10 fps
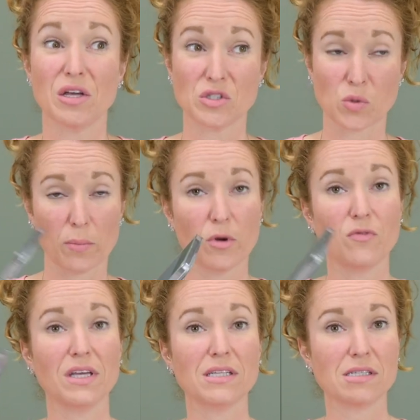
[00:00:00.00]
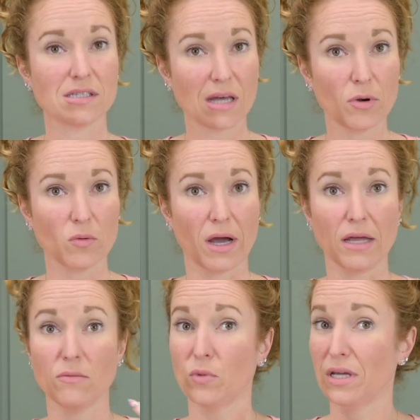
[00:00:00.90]
So we're moving into summer,
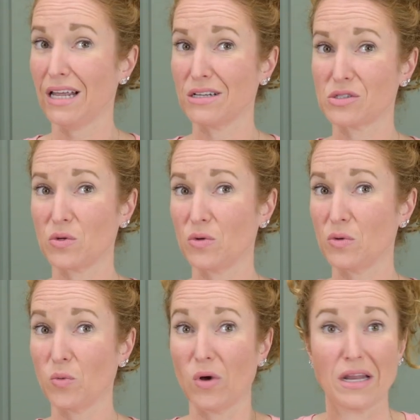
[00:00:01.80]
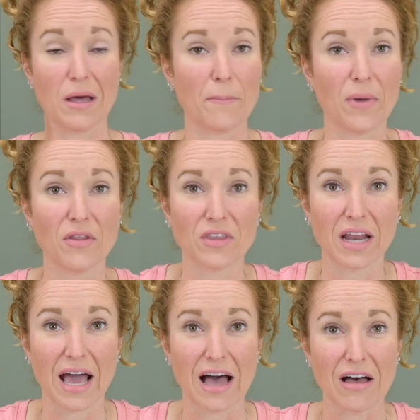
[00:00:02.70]
right? We get out of school in what, a month and
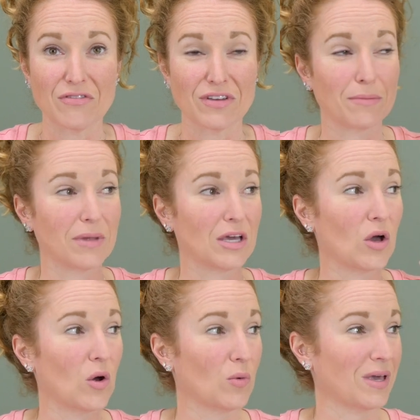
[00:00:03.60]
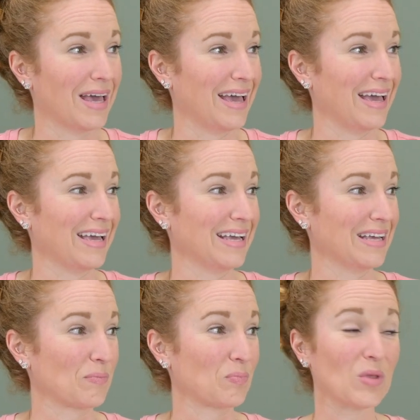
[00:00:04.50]
a half, and I'm like, okay,